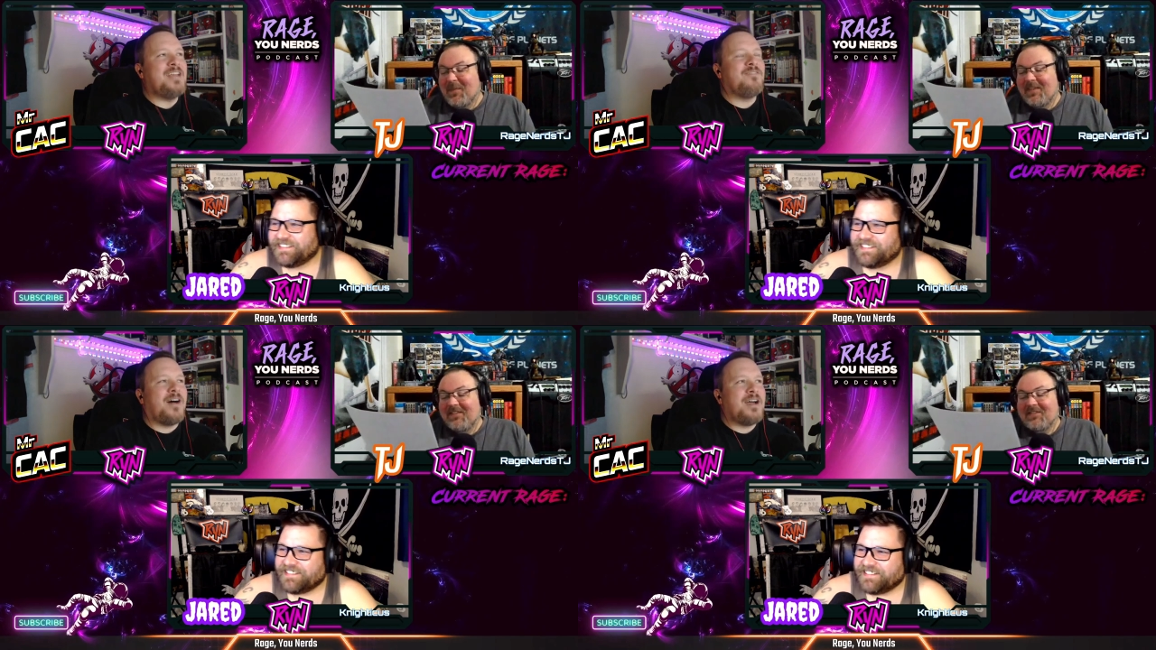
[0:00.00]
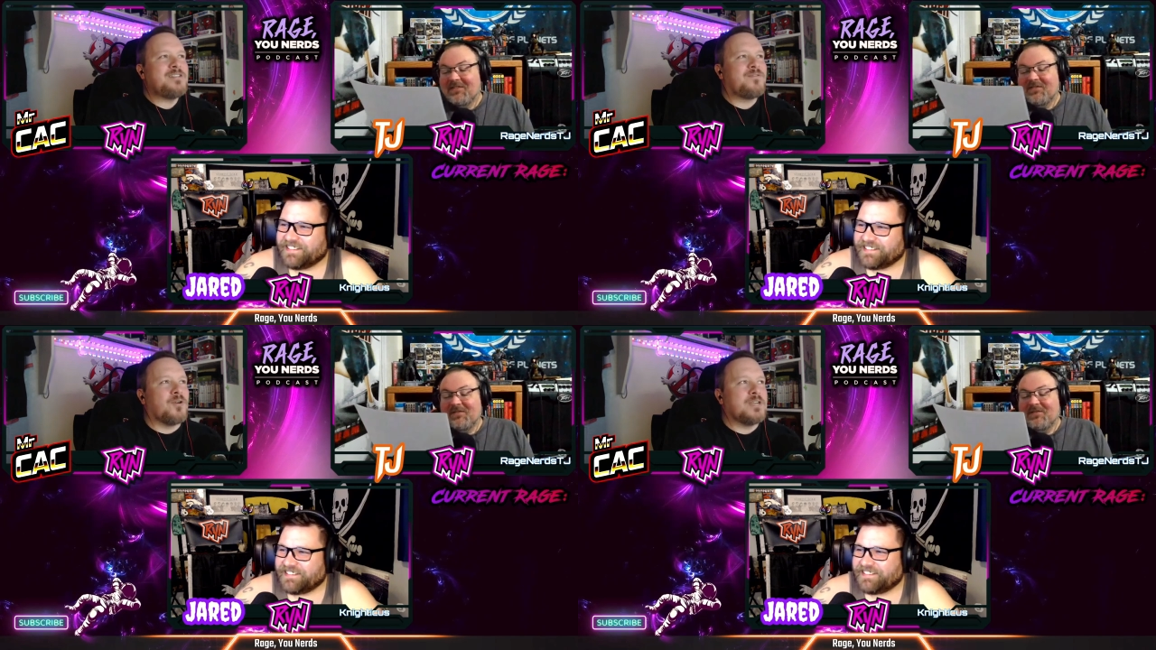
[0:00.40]
Speaker 1: any
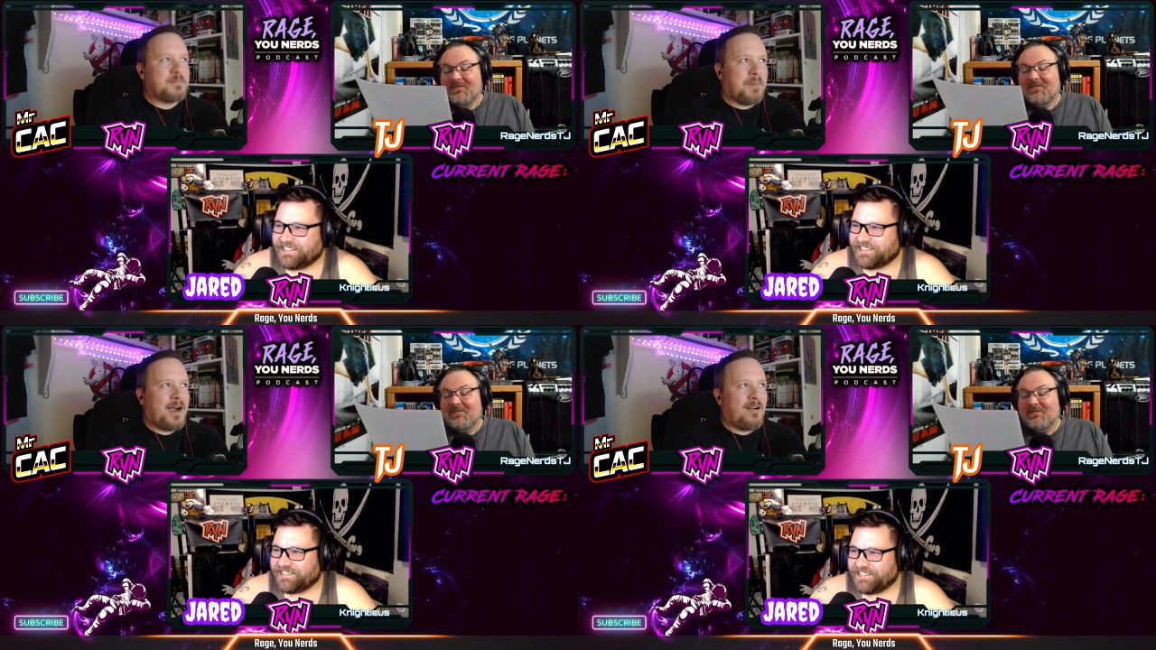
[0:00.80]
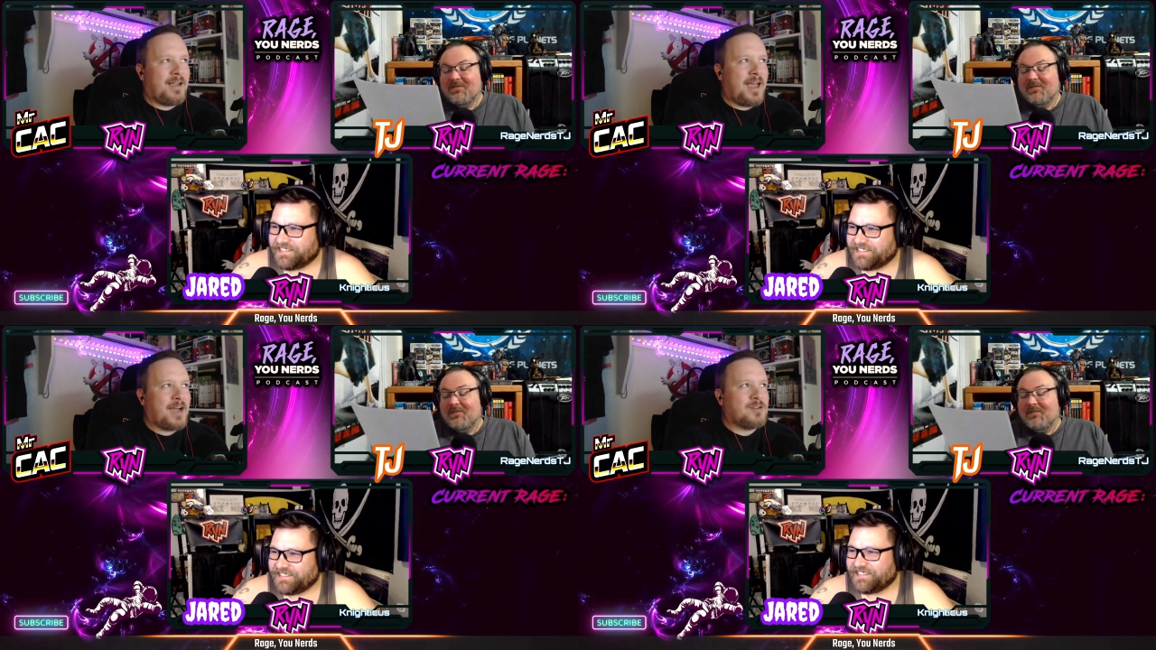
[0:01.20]
advice for
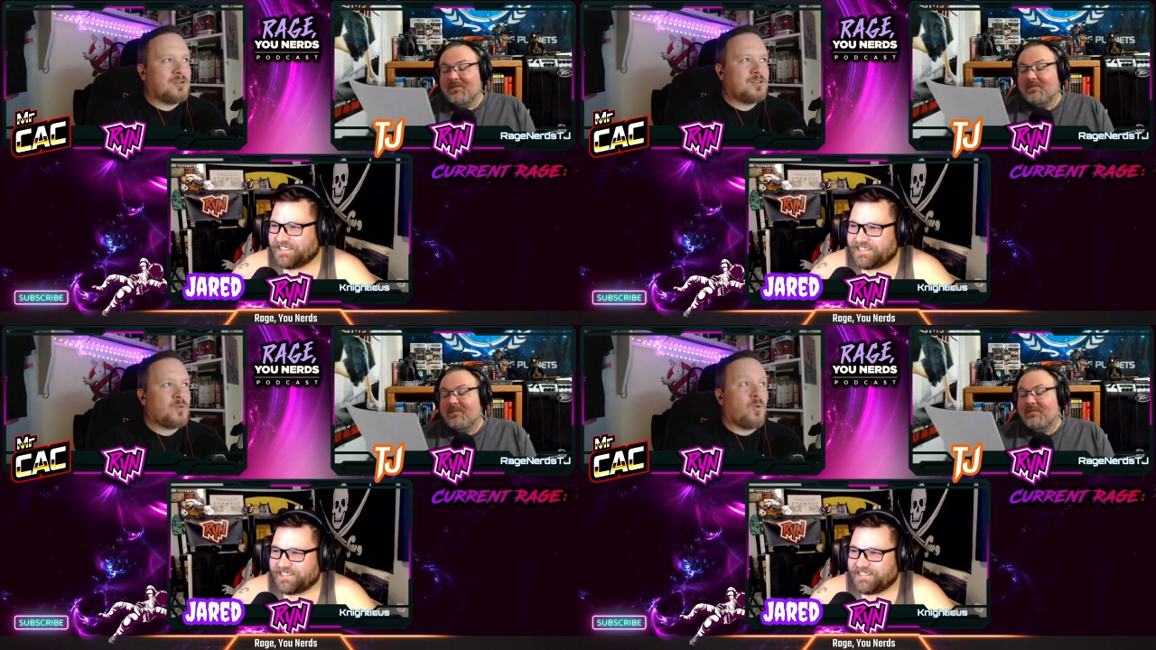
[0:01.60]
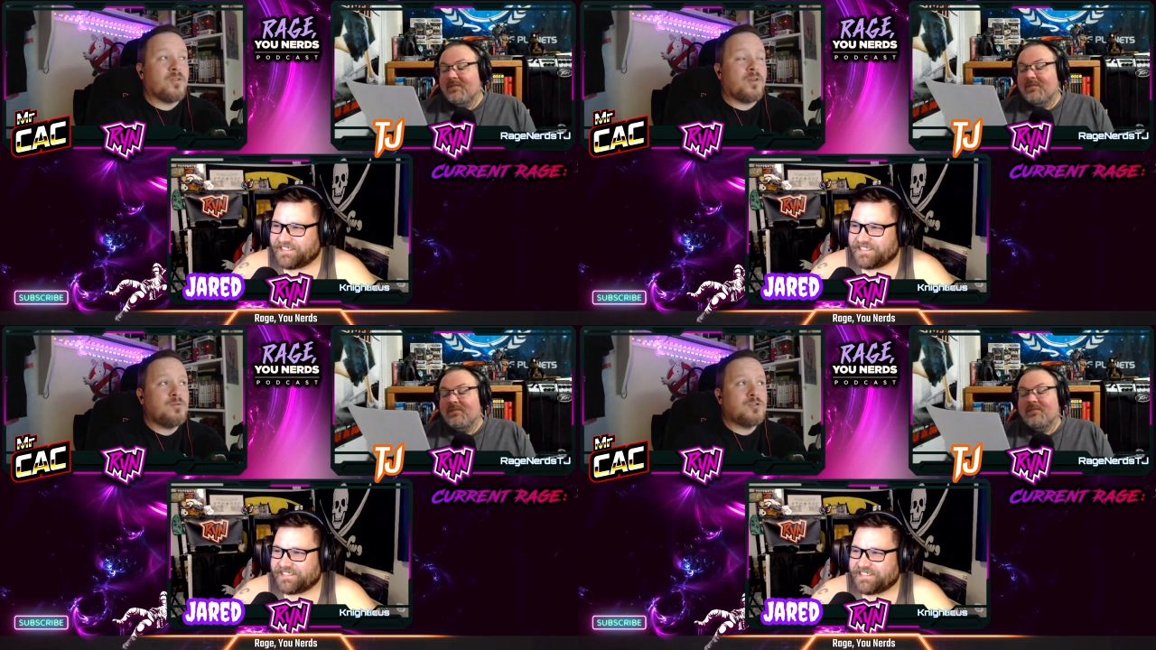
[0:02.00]
aspiring actors or
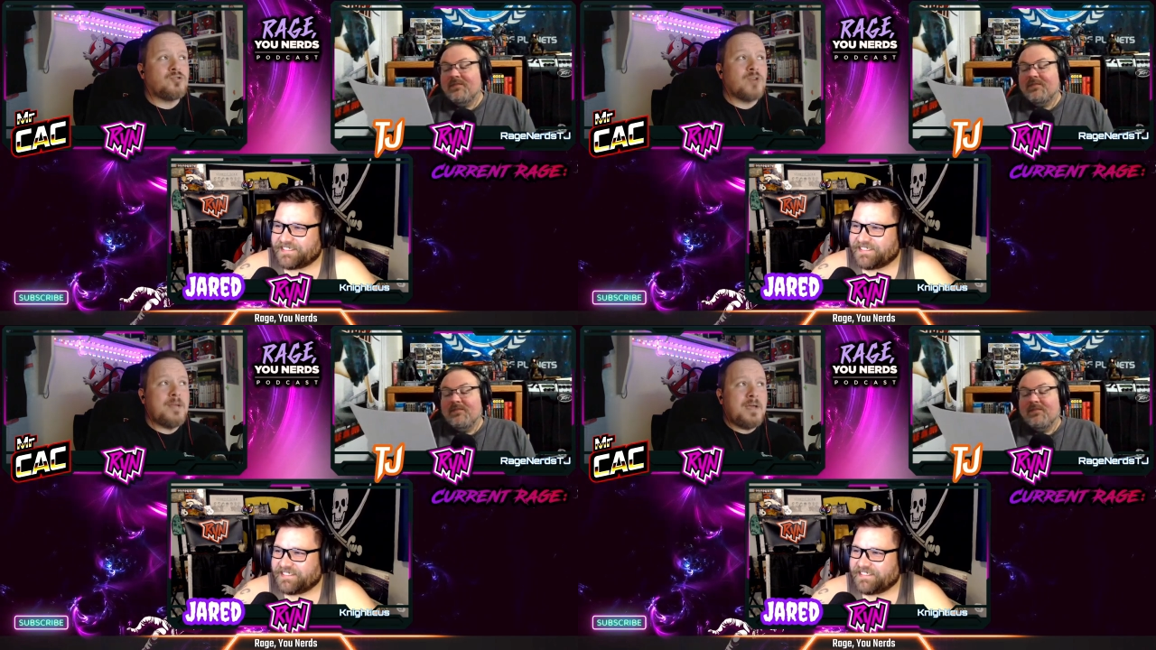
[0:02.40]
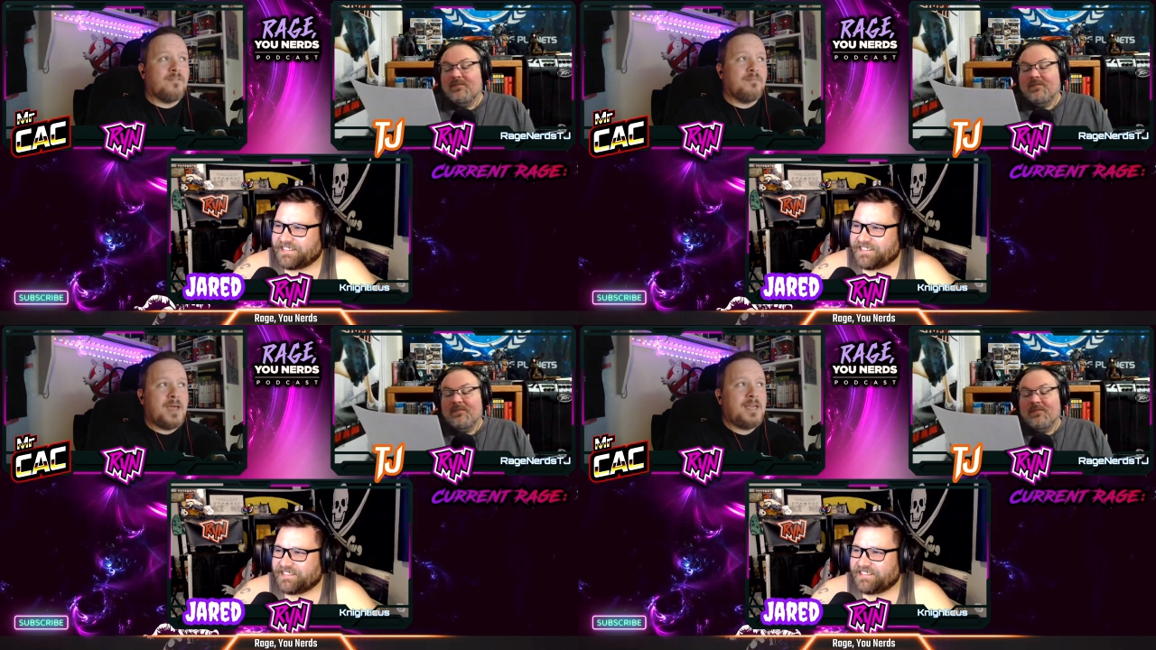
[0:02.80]
those dreaming
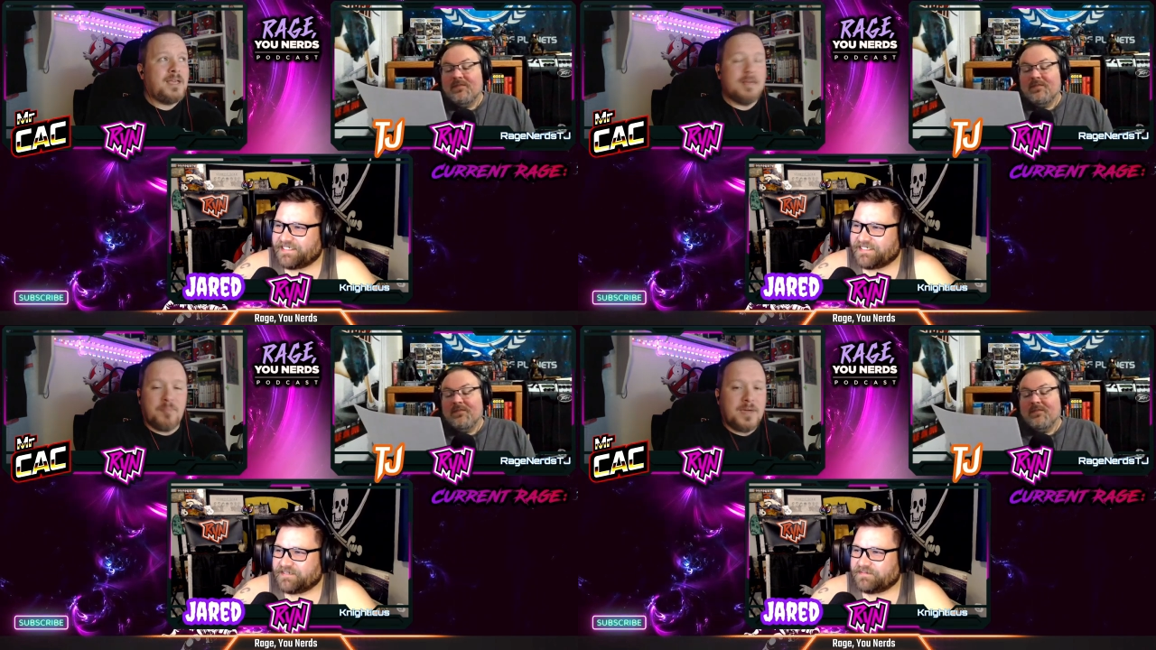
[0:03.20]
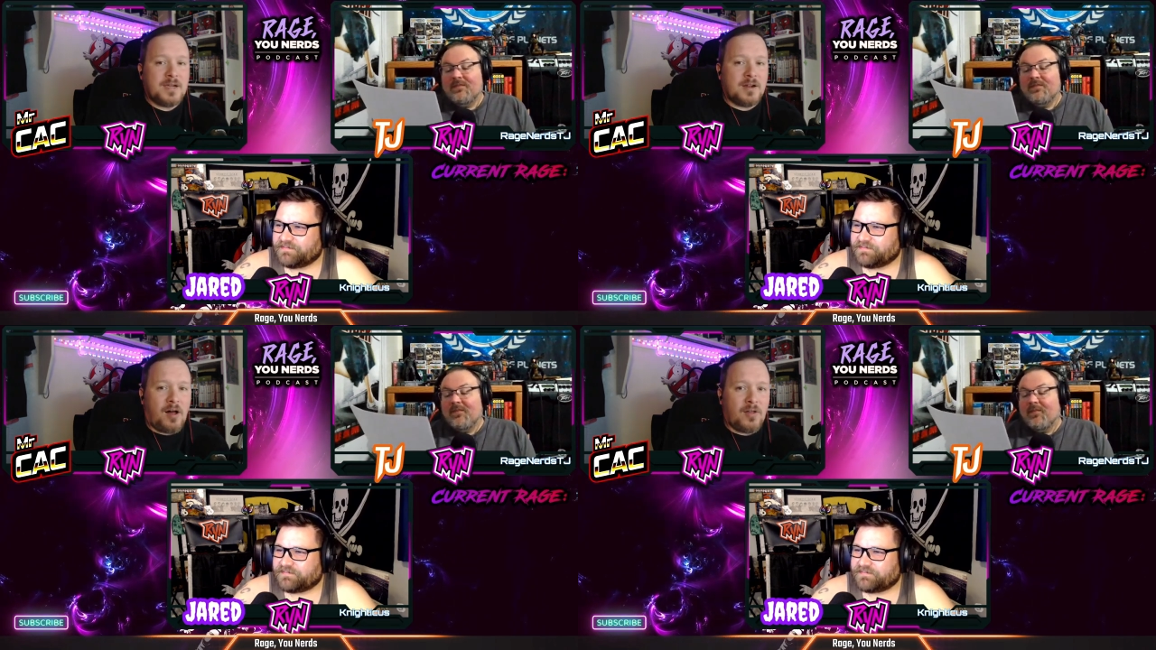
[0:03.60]
of making it
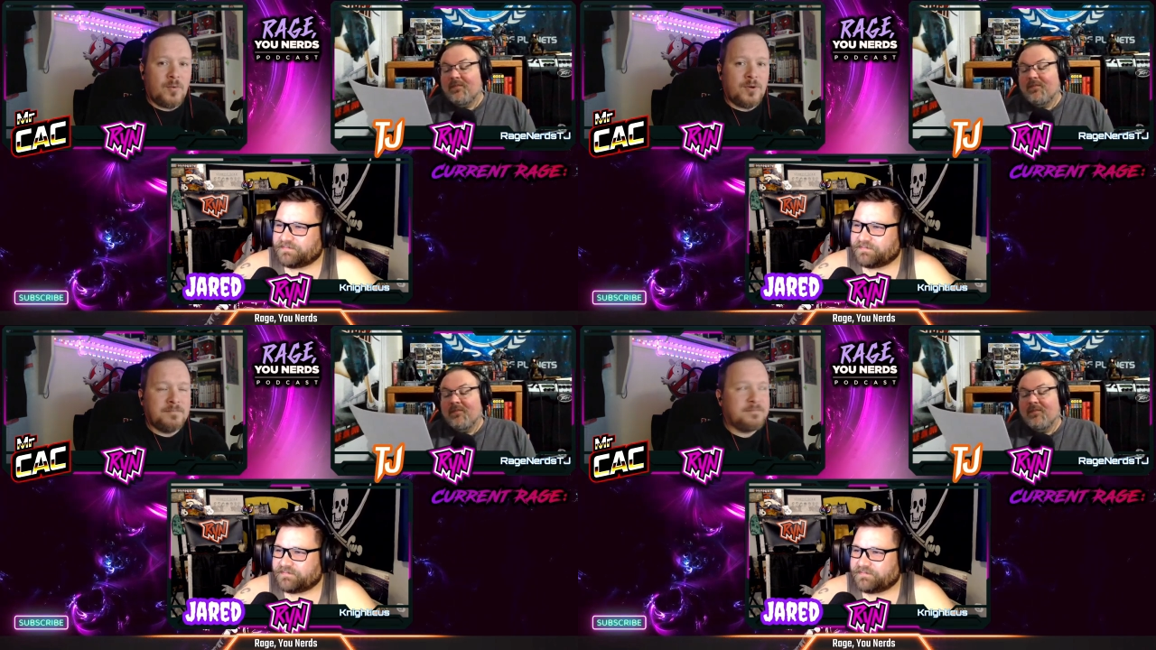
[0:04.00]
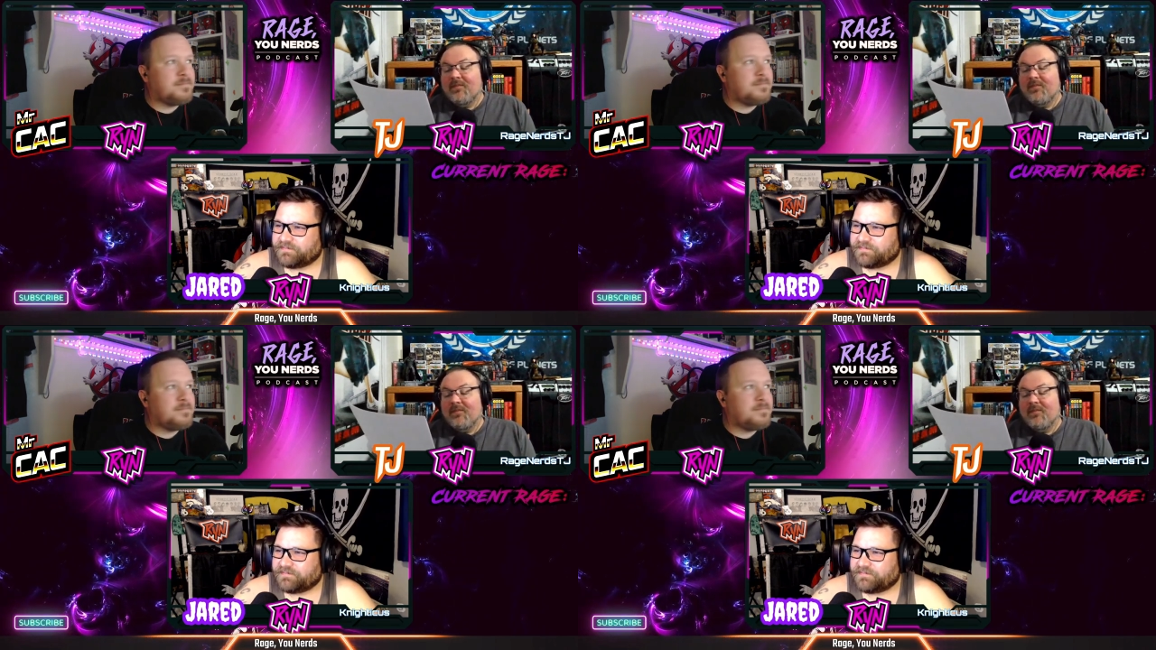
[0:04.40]
big in Hollywood?